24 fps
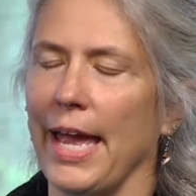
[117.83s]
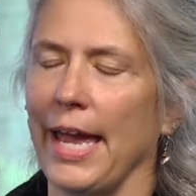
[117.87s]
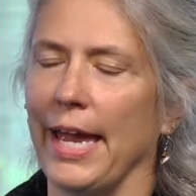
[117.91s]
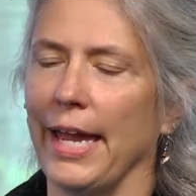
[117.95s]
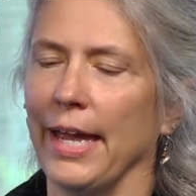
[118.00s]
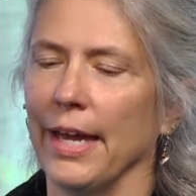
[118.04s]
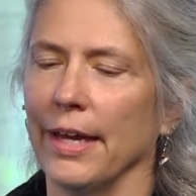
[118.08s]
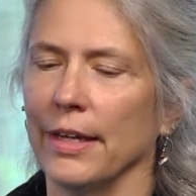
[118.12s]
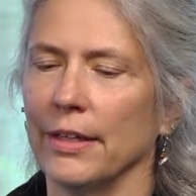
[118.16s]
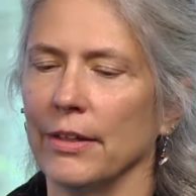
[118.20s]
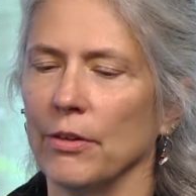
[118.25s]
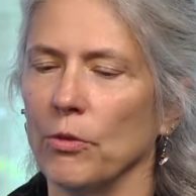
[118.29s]

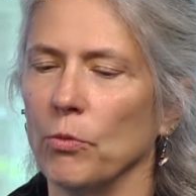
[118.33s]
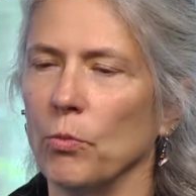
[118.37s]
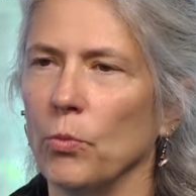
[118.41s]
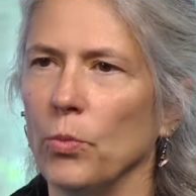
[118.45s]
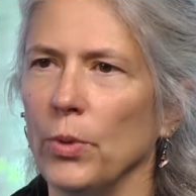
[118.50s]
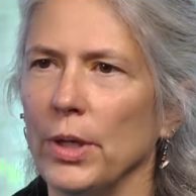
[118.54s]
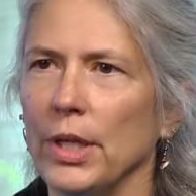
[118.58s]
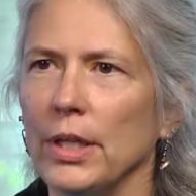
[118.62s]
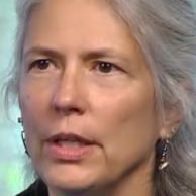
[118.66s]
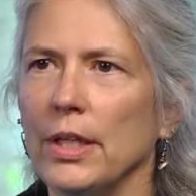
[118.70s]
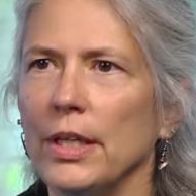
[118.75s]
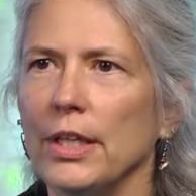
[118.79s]
And
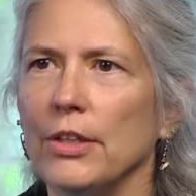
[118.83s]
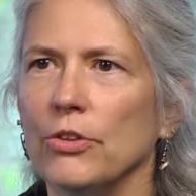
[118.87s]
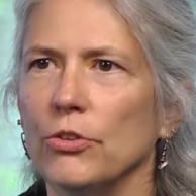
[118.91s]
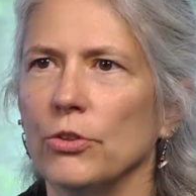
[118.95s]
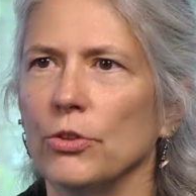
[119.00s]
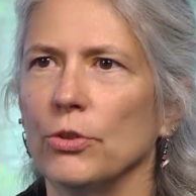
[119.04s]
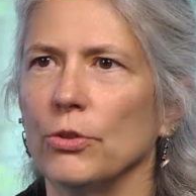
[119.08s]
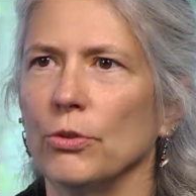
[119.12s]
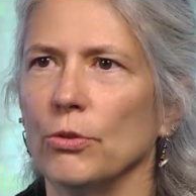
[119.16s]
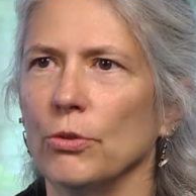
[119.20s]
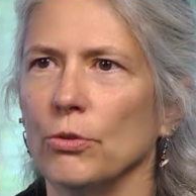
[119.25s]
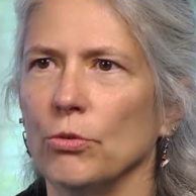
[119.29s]
we need
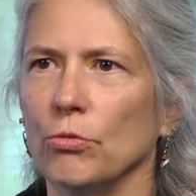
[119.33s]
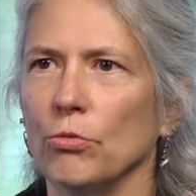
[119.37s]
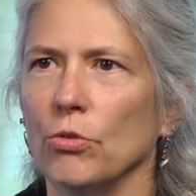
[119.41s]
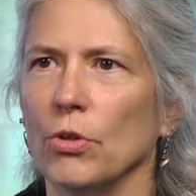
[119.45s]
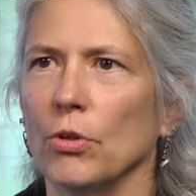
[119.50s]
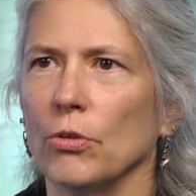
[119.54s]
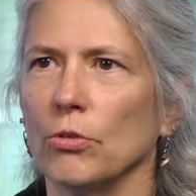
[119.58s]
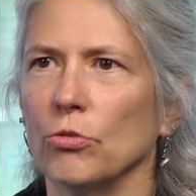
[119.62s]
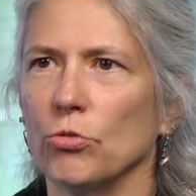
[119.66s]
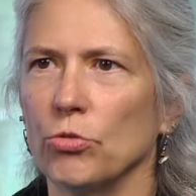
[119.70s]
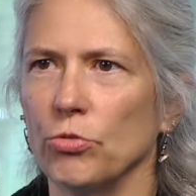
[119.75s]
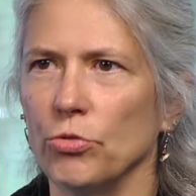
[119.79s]
to
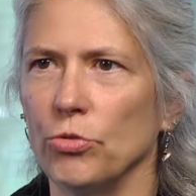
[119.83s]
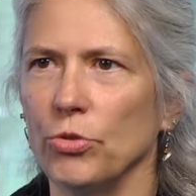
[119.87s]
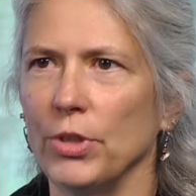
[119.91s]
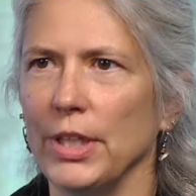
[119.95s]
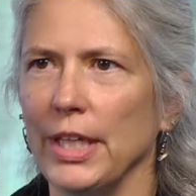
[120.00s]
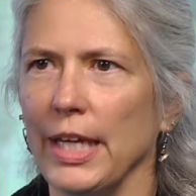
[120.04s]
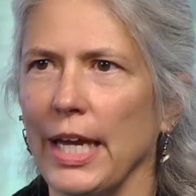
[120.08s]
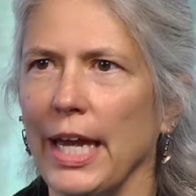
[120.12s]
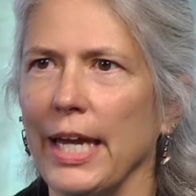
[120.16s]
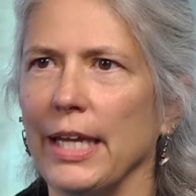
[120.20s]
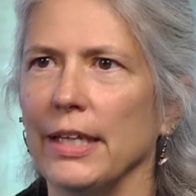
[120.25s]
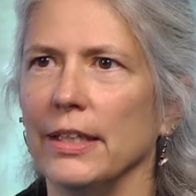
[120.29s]

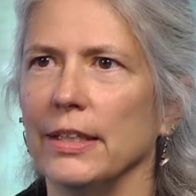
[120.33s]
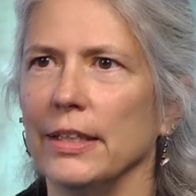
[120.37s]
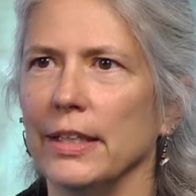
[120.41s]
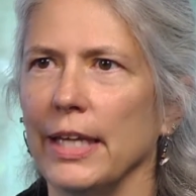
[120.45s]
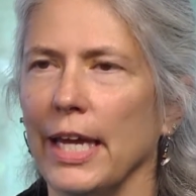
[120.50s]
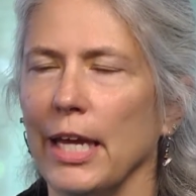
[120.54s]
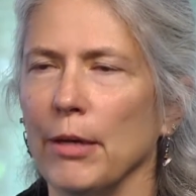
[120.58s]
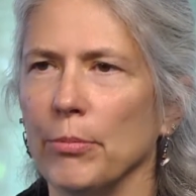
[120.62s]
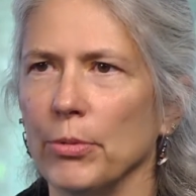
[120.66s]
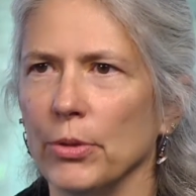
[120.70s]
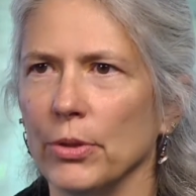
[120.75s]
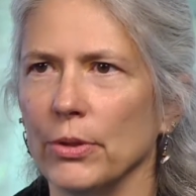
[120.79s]
create
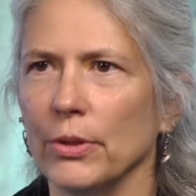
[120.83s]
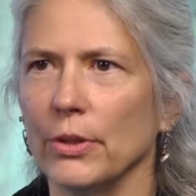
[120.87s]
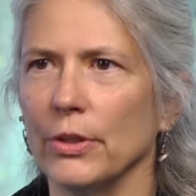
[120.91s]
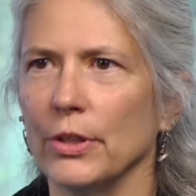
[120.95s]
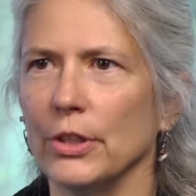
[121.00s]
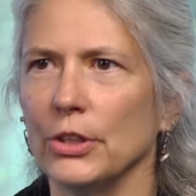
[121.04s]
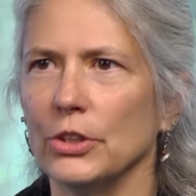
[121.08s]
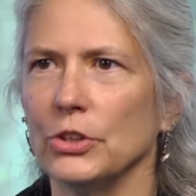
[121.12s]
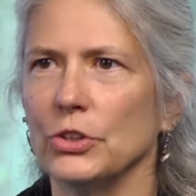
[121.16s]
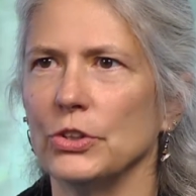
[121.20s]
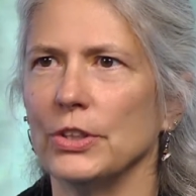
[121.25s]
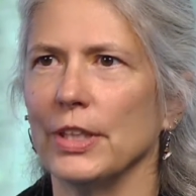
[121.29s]

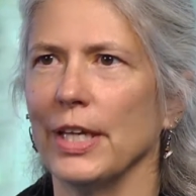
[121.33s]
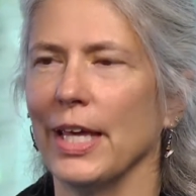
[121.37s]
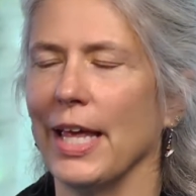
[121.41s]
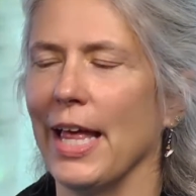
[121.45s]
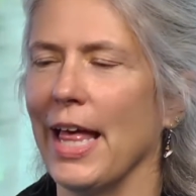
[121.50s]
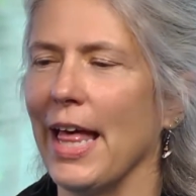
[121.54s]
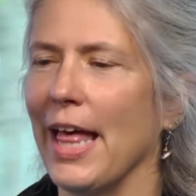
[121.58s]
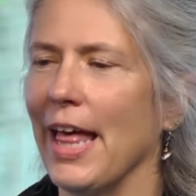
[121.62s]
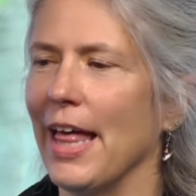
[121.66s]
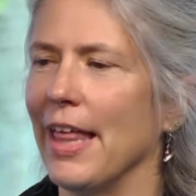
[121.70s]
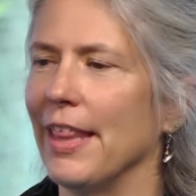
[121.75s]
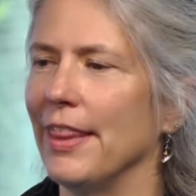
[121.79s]
neighborhoods
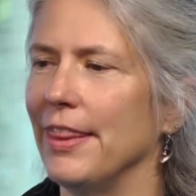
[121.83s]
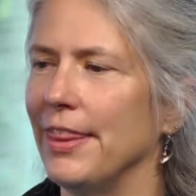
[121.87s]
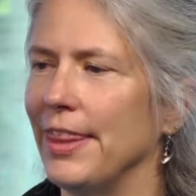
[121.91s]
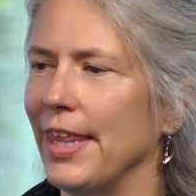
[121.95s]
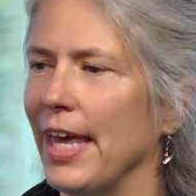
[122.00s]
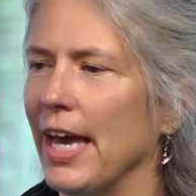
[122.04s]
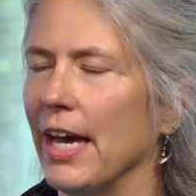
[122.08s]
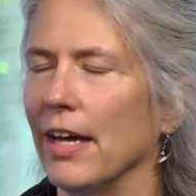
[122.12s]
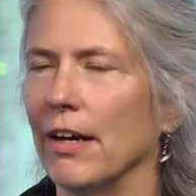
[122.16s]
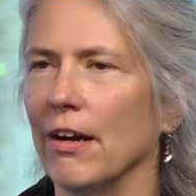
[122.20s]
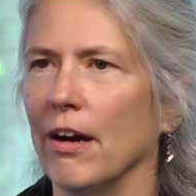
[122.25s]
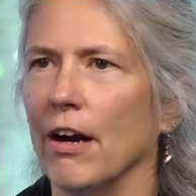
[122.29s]

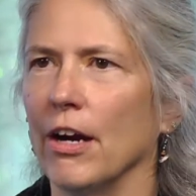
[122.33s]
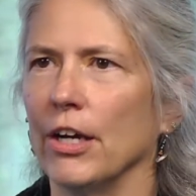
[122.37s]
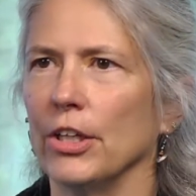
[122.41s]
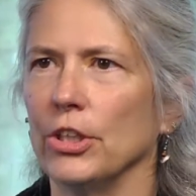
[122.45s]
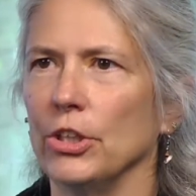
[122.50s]
that are